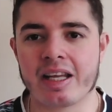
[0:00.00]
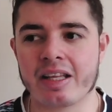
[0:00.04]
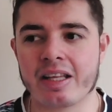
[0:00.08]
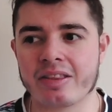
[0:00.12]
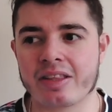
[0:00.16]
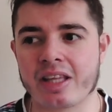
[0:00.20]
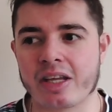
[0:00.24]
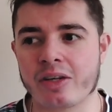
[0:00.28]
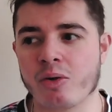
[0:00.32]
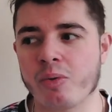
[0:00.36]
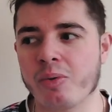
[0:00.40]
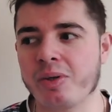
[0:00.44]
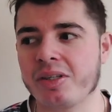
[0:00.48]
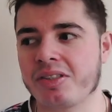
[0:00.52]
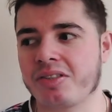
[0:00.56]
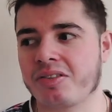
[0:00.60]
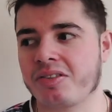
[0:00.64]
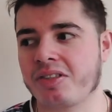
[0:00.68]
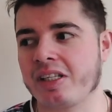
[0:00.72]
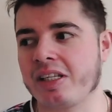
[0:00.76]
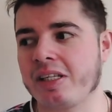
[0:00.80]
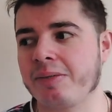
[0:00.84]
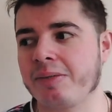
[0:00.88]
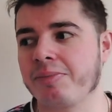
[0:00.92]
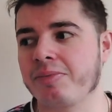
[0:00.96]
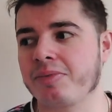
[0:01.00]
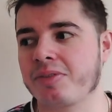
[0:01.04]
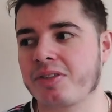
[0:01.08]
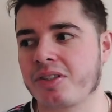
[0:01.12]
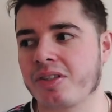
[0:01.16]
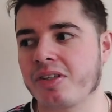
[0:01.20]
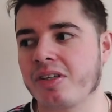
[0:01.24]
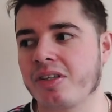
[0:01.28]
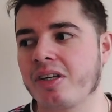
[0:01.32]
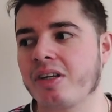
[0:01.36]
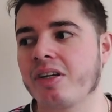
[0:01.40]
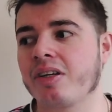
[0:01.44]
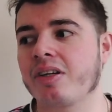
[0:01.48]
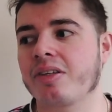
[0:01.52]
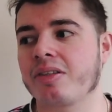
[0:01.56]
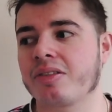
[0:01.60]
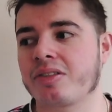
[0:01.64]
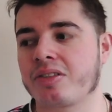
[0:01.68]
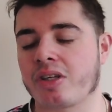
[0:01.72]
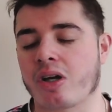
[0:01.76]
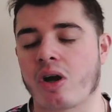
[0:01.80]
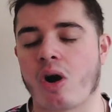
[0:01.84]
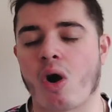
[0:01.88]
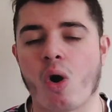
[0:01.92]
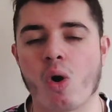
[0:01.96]
They always seem to
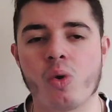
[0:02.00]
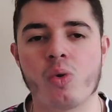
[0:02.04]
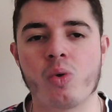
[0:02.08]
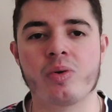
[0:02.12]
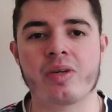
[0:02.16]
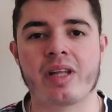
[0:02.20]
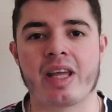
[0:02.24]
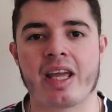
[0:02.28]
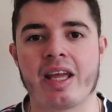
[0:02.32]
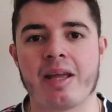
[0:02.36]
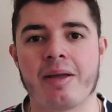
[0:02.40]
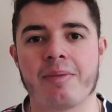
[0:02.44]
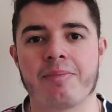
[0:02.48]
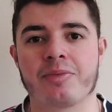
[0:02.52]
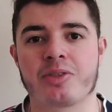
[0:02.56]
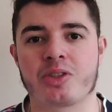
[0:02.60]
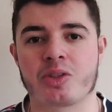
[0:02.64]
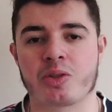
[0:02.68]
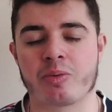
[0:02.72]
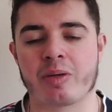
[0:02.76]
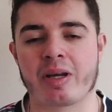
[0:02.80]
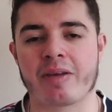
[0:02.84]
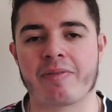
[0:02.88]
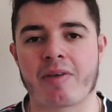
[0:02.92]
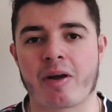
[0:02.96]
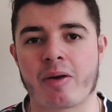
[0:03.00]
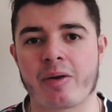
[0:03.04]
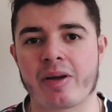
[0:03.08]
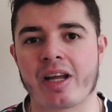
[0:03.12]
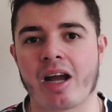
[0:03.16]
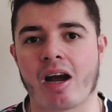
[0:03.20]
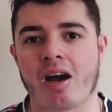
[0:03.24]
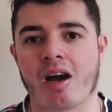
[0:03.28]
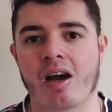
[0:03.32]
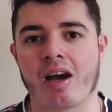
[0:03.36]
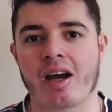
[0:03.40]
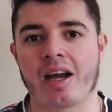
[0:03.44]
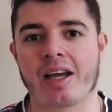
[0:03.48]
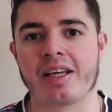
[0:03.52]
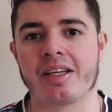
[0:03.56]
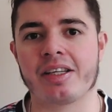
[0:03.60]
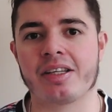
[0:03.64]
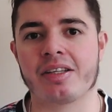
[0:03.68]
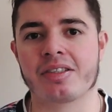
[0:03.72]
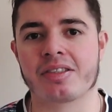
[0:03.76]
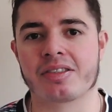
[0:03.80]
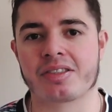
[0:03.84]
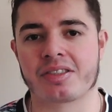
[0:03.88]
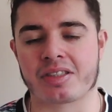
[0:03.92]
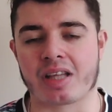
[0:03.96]
hold him to a very high
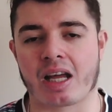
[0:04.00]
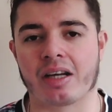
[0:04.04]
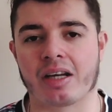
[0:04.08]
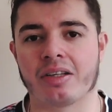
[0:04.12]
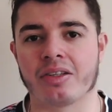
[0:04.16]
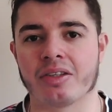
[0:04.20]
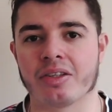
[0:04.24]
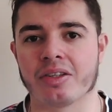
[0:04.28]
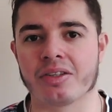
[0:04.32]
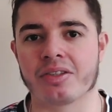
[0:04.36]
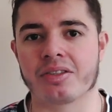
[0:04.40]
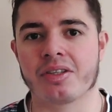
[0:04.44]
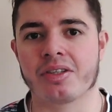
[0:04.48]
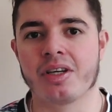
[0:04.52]
standard.